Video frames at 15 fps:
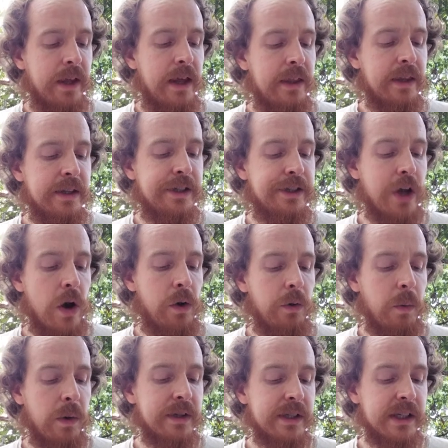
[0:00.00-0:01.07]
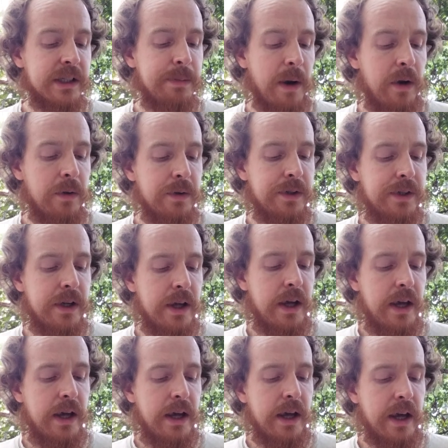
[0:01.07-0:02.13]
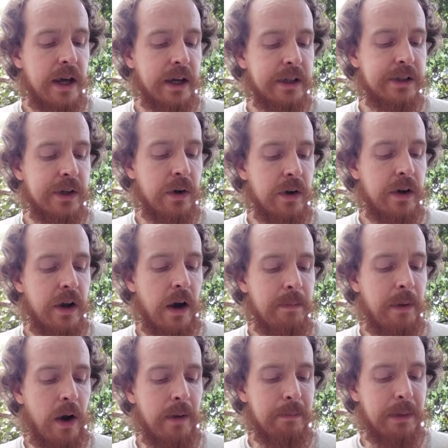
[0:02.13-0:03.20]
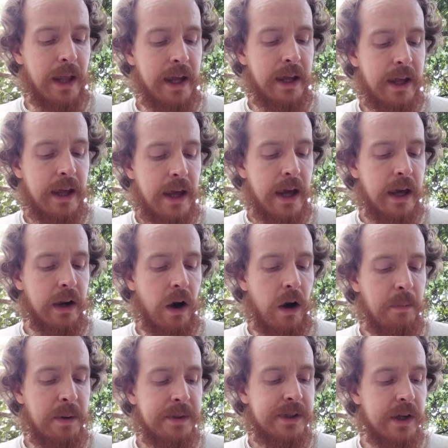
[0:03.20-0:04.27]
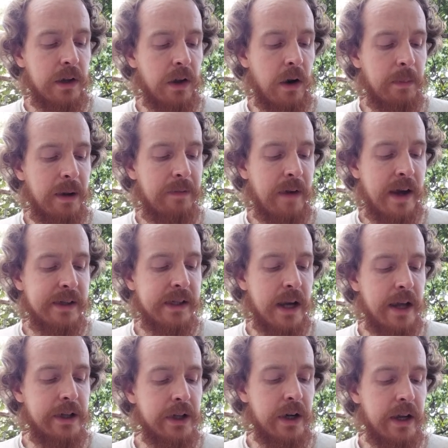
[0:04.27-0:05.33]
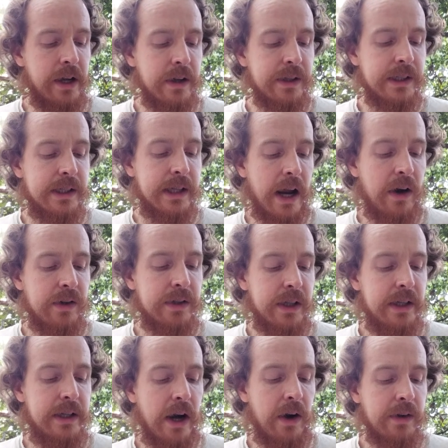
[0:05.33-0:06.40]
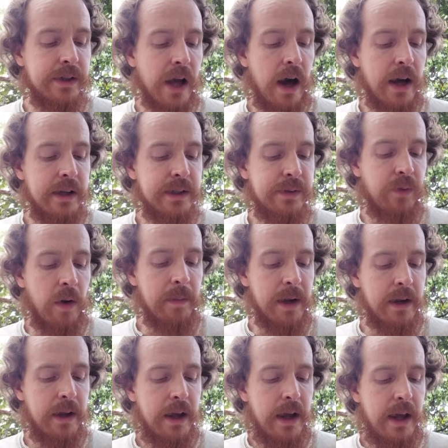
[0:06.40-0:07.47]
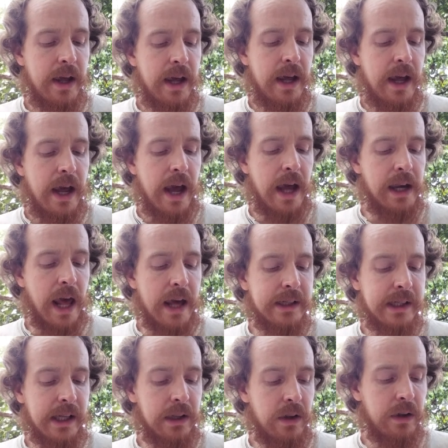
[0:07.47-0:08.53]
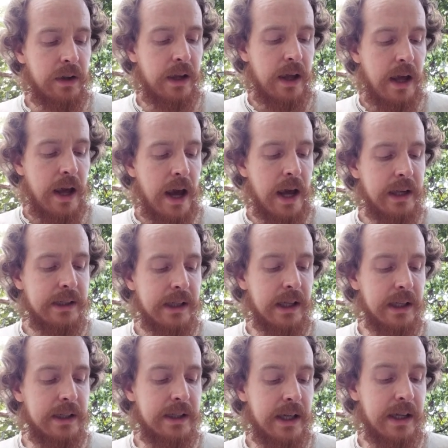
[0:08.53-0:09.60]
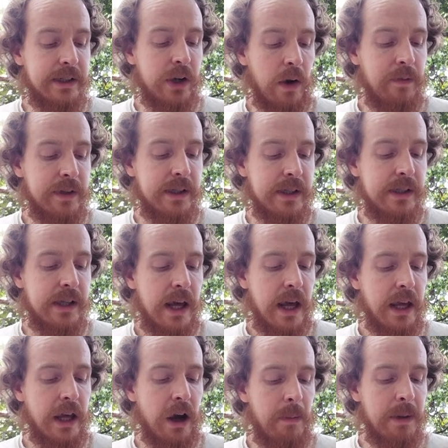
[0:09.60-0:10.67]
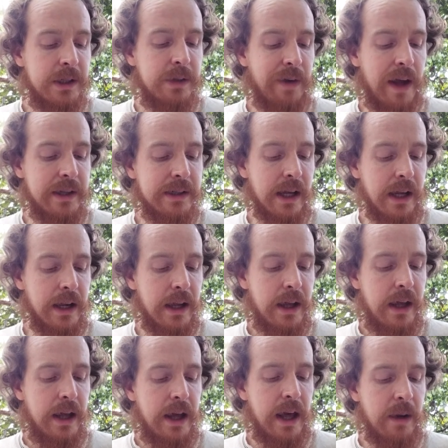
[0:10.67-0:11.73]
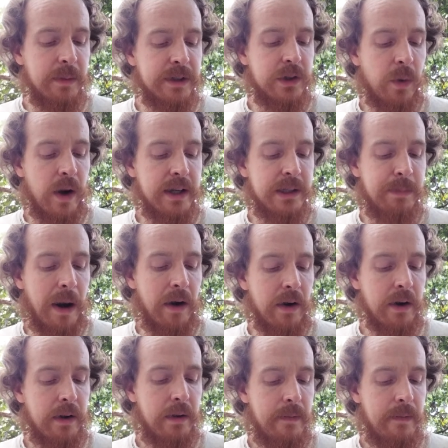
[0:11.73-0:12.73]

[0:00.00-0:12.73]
The stone, once exposed, exerted upon Blake an almost alarming fascination. He could scarcely tear his eyes from it, and as he looked at its glistening surfaces, he almost fancied it was transparent,